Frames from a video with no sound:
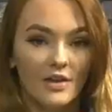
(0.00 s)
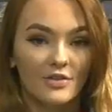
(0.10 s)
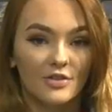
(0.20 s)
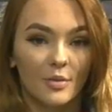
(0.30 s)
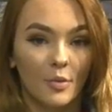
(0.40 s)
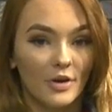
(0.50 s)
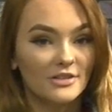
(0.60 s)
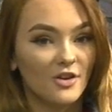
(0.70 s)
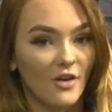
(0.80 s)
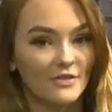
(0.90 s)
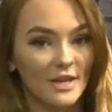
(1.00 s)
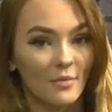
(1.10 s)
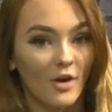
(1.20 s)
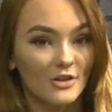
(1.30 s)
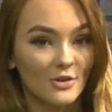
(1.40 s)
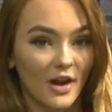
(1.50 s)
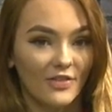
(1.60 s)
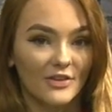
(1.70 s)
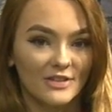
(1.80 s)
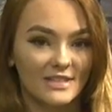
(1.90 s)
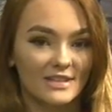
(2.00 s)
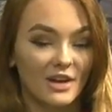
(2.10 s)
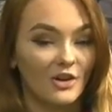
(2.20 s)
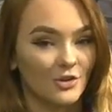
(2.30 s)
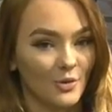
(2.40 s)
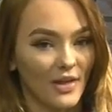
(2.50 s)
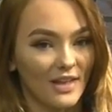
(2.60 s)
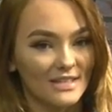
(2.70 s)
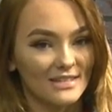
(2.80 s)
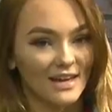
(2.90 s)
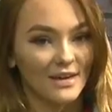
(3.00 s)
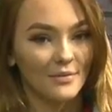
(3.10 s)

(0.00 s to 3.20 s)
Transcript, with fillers: The boys golf team also got their season underway last night.